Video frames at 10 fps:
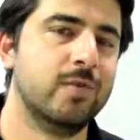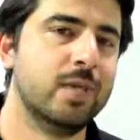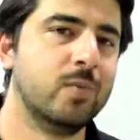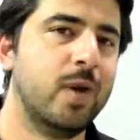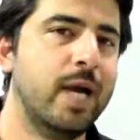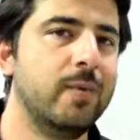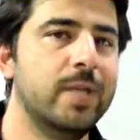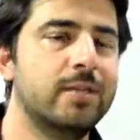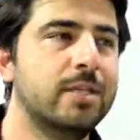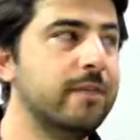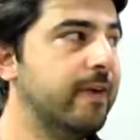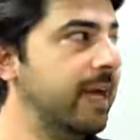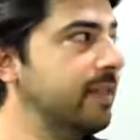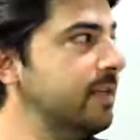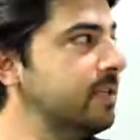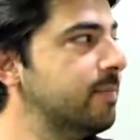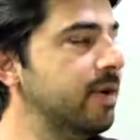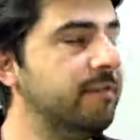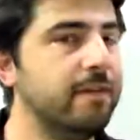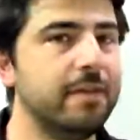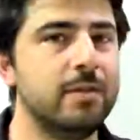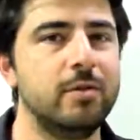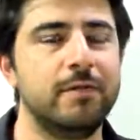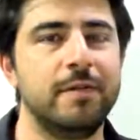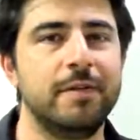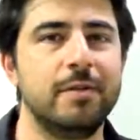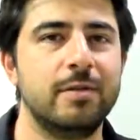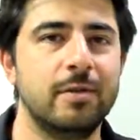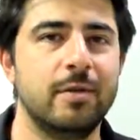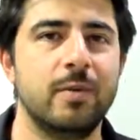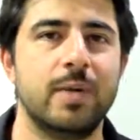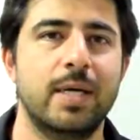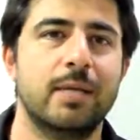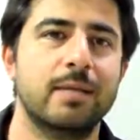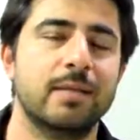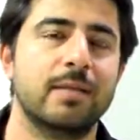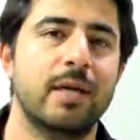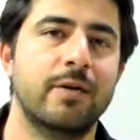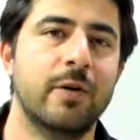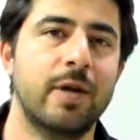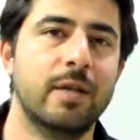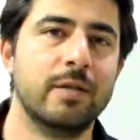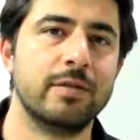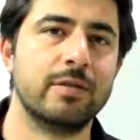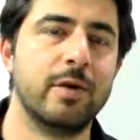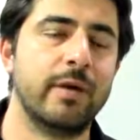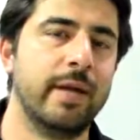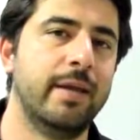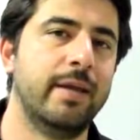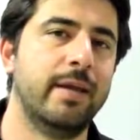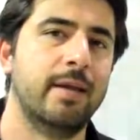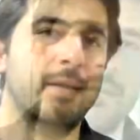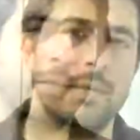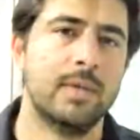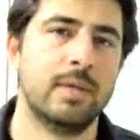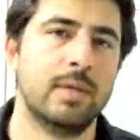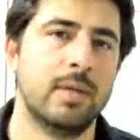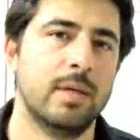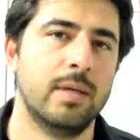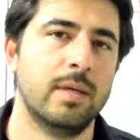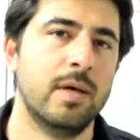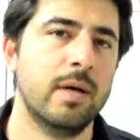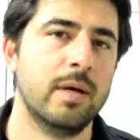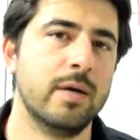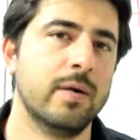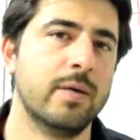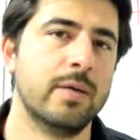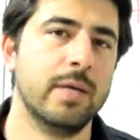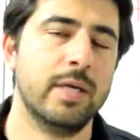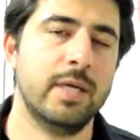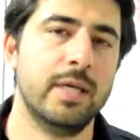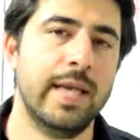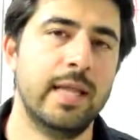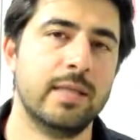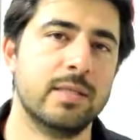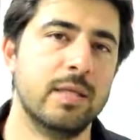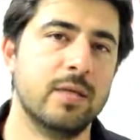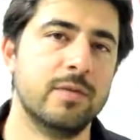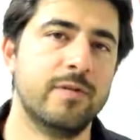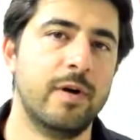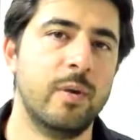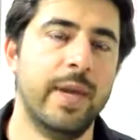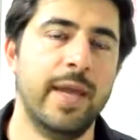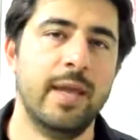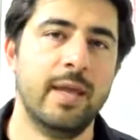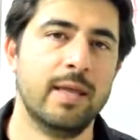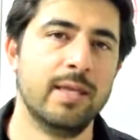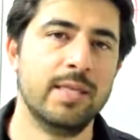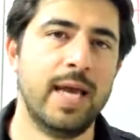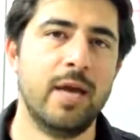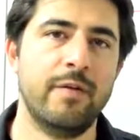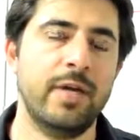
far as why we need to divide these by 5252, well, it's going to require a little story. Long ago, in a galaxy not too far away, this guy over